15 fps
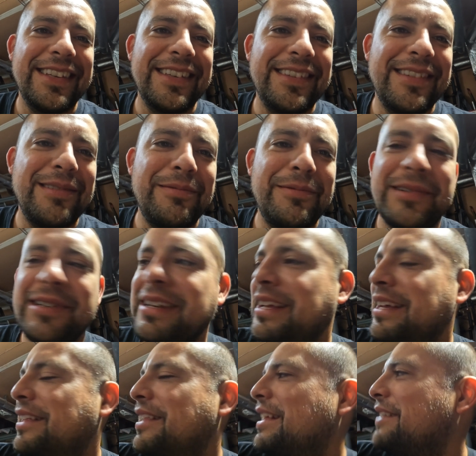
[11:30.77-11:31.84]
So one
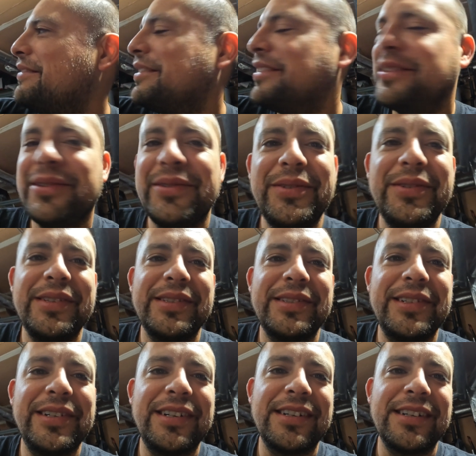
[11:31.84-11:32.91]
day I'll have to go through
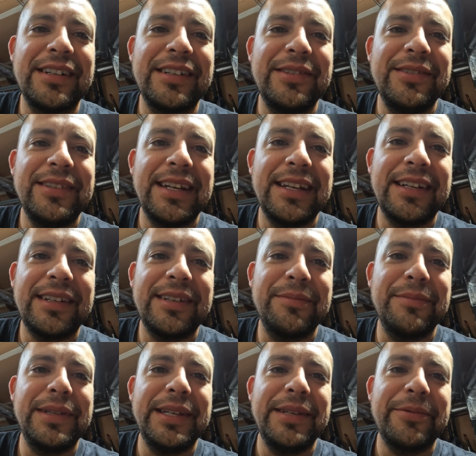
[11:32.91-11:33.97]
this car and do like a
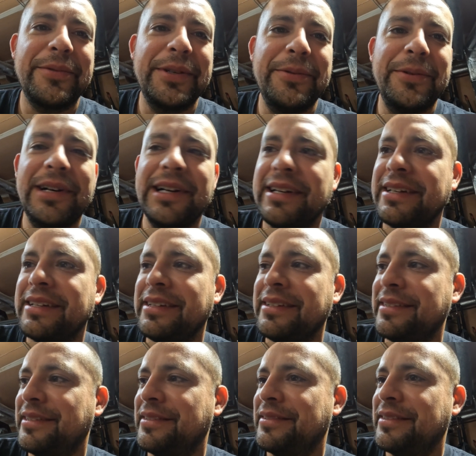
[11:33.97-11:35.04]
complete rewire,
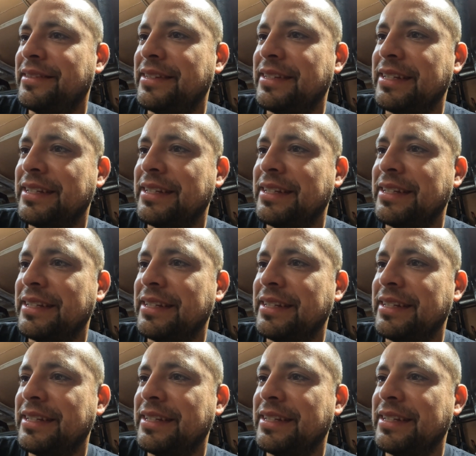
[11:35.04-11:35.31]
you know,